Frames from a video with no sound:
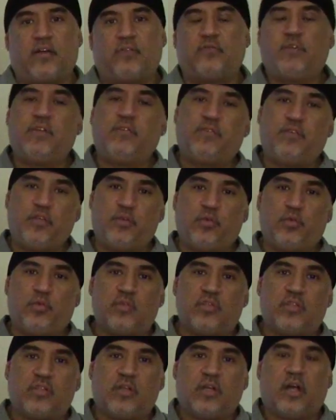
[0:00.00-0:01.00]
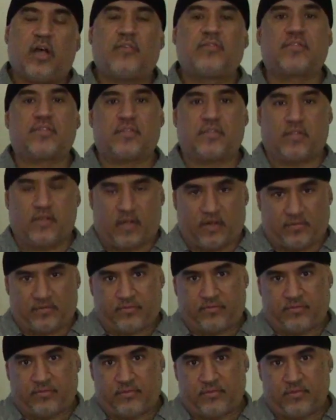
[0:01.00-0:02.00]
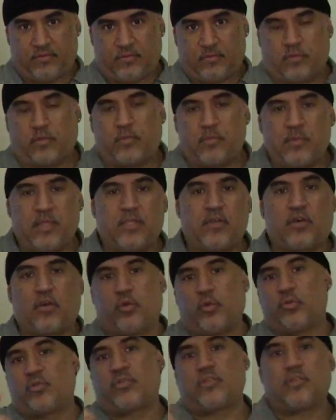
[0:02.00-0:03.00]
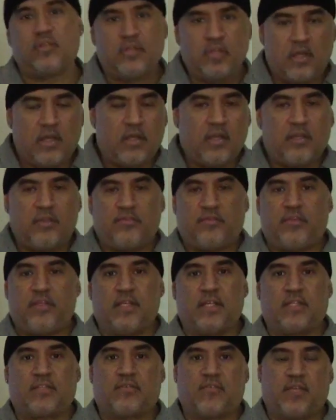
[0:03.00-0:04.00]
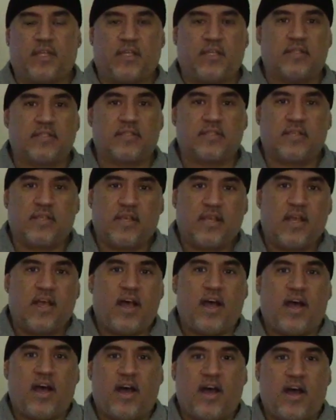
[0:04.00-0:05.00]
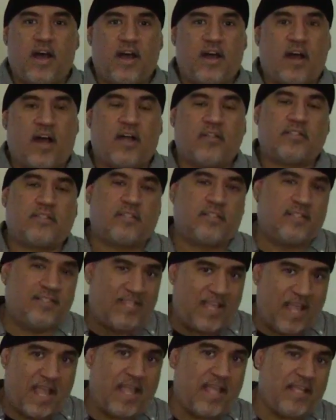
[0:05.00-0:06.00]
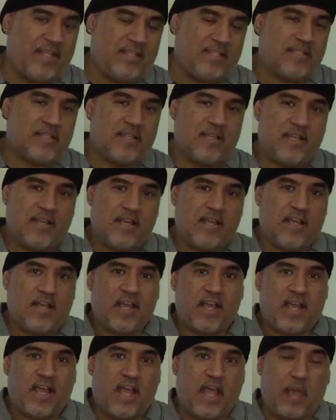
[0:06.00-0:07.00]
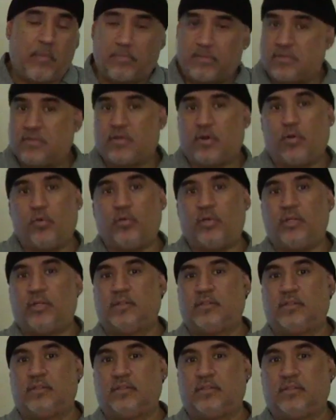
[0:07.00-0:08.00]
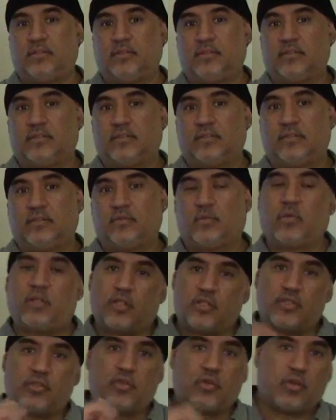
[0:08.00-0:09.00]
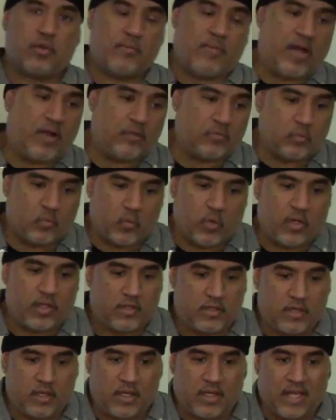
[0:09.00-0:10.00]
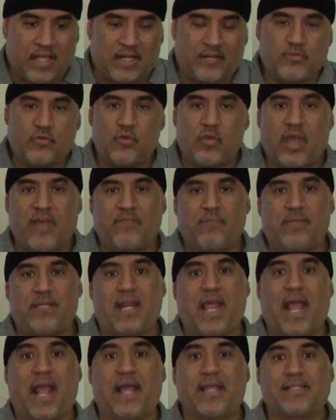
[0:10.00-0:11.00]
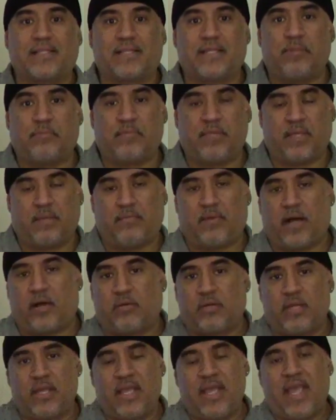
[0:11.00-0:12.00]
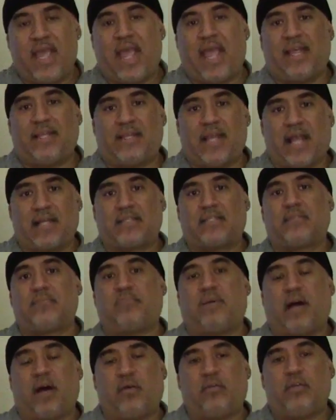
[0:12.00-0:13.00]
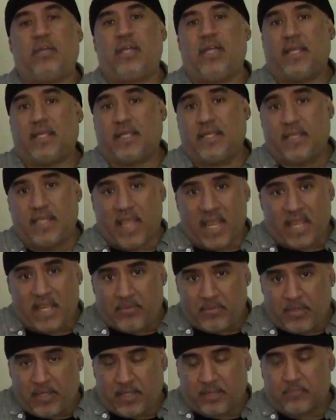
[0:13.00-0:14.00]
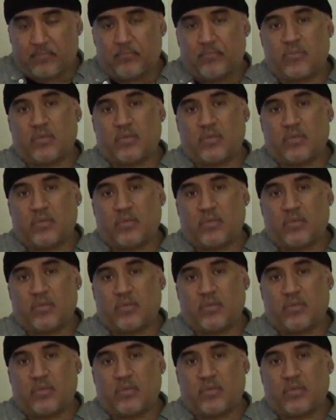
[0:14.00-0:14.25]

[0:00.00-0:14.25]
Reviews of Stuff with me, your host, Felix Fingers. On today's episode, we're going to talk about what a lot of you have been asking me about, and that's about gaming